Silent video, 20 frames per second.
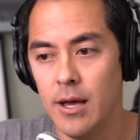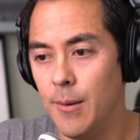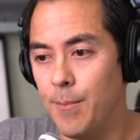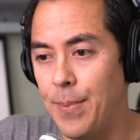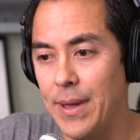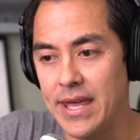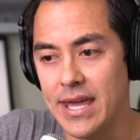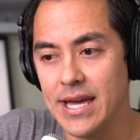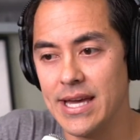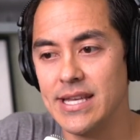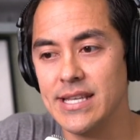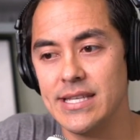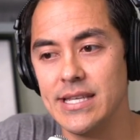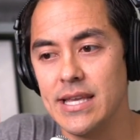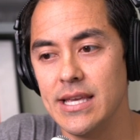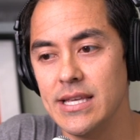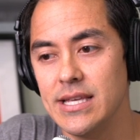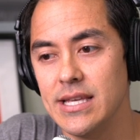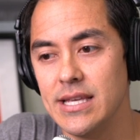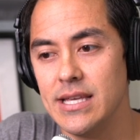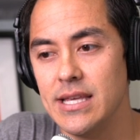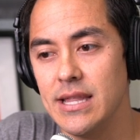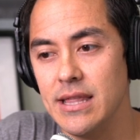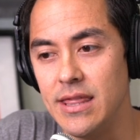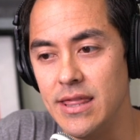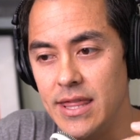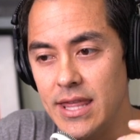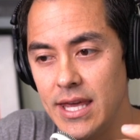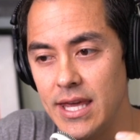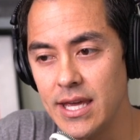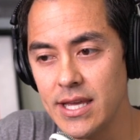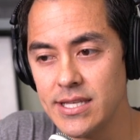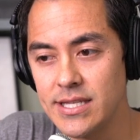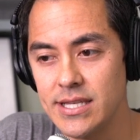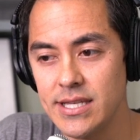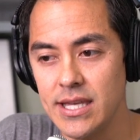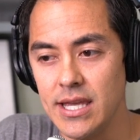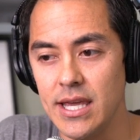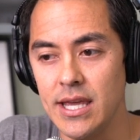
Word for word: because this